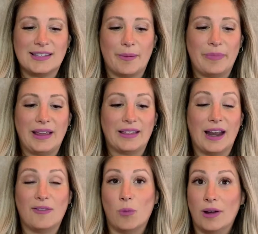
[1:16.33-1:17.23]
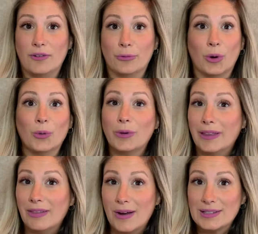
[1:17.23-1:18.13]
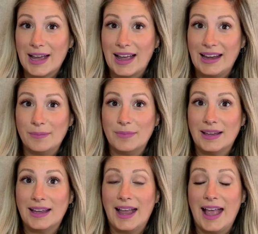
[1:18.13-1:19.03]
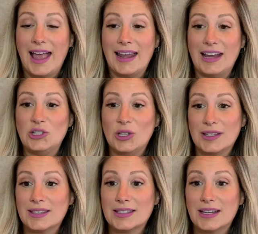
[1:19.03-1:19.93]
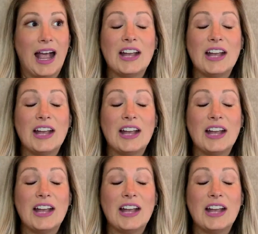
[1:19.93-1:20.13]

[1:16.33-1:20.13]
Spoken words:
something that I've wanted for a really long time, and I just